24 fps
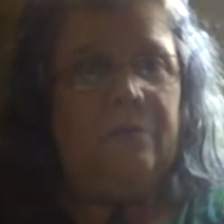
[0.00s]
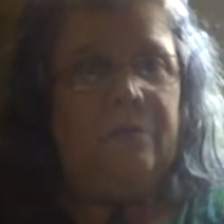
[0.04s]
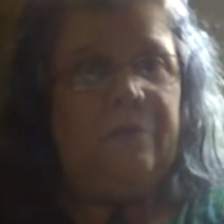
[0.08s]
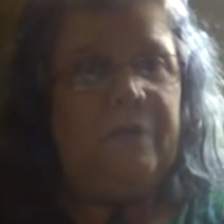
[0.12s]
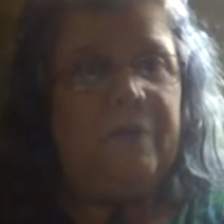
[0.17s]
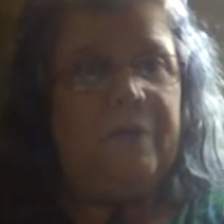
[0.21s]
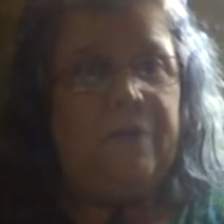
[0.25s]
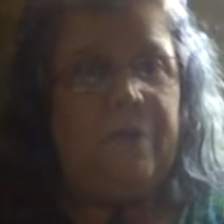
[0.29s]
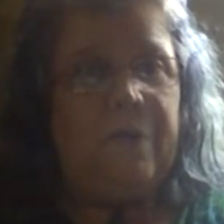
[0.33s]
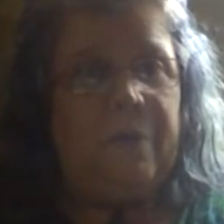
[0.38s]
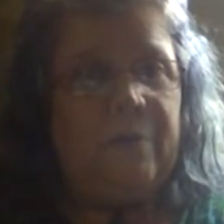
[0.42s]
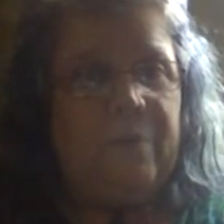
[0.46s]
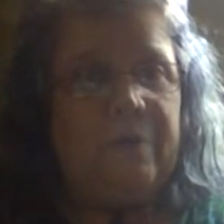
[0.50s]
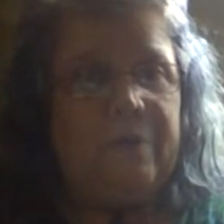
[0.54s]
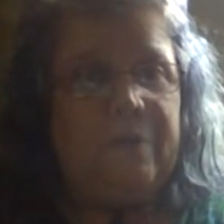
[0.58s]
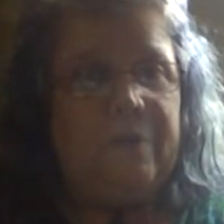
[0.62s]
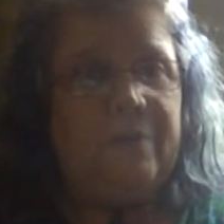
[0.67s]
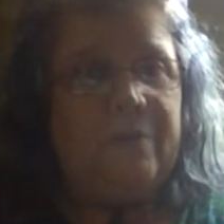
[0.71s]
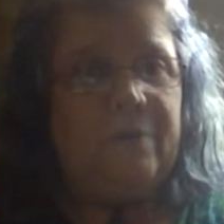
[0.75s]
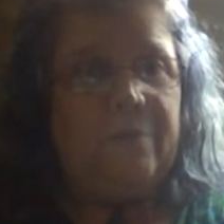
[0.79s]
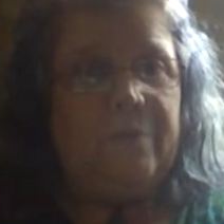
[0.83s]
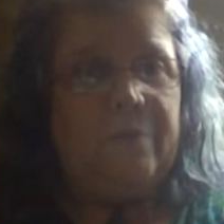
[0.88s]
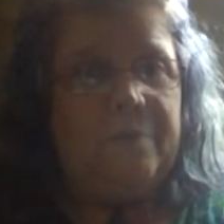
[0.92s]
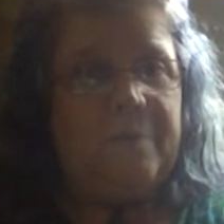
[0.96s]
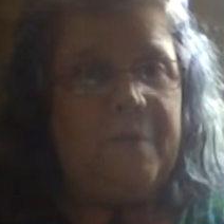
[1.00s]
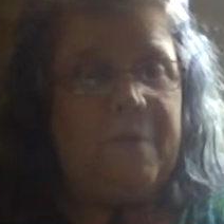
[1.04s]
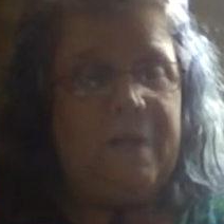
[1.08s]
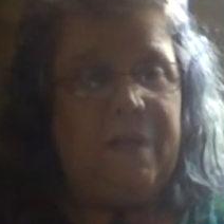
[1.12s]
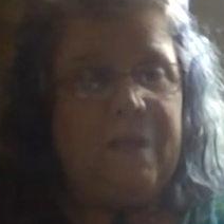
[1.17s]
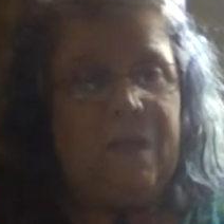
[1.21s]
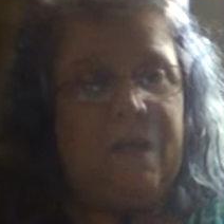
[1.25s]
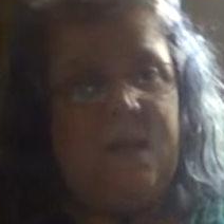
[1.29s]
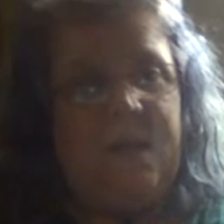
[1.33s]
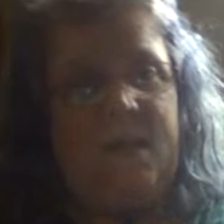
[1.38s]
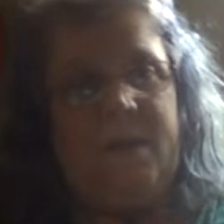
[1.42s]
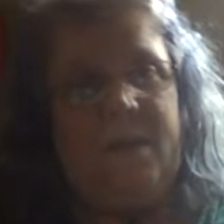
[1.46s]
figure out what to do with my
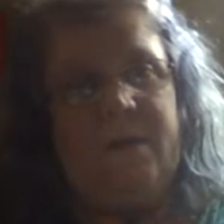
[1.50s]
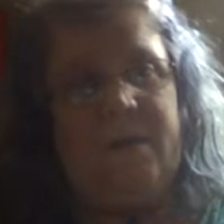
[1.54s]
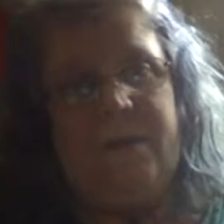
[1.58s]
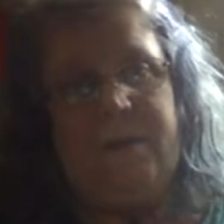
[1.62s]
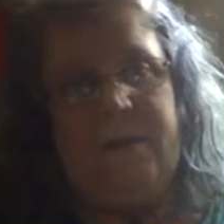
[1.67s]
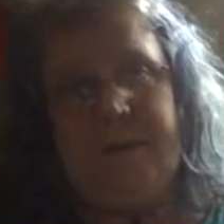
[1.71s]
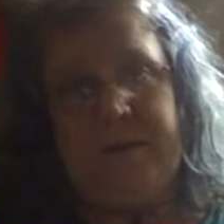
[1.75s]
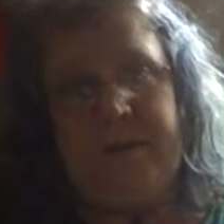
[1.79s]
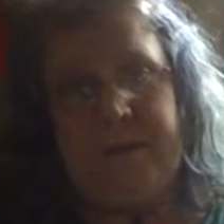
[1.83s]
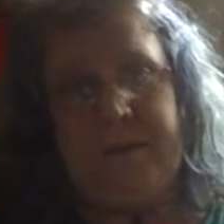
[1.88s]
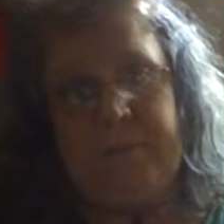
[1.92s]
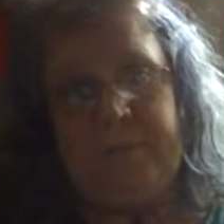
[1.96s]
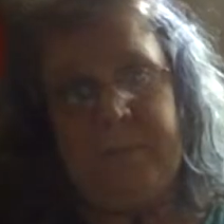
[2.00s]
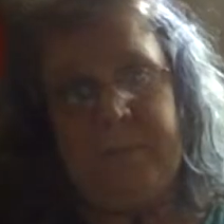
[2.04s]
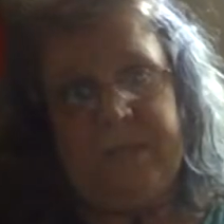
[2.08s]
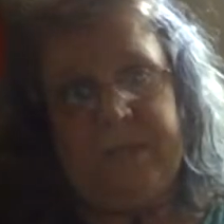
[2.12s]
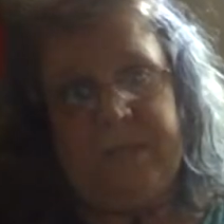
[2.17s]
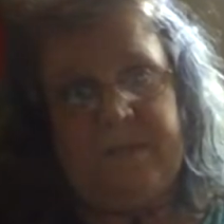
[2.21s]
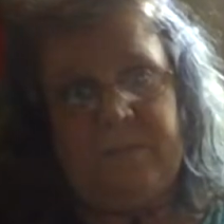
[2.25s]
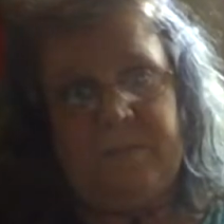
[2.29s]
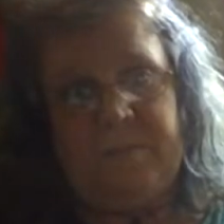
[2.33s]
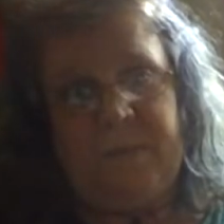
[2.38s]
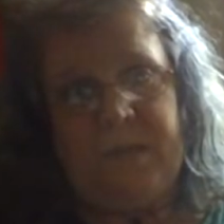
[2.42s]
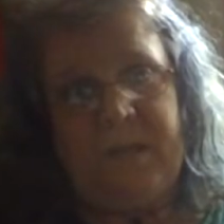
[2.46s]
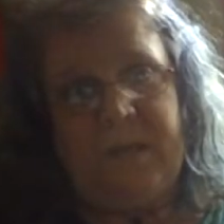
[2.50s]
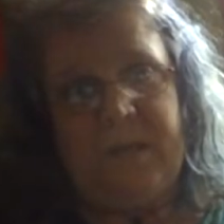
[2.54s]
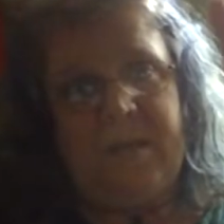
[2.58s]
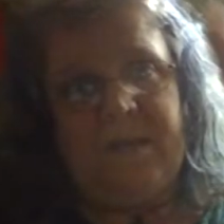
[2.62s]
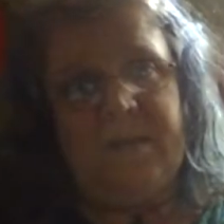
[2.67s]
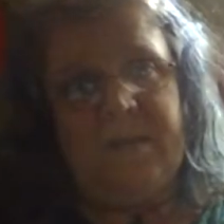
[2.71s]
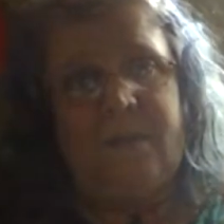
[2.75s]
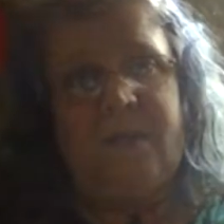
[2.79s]
day. Blessed be.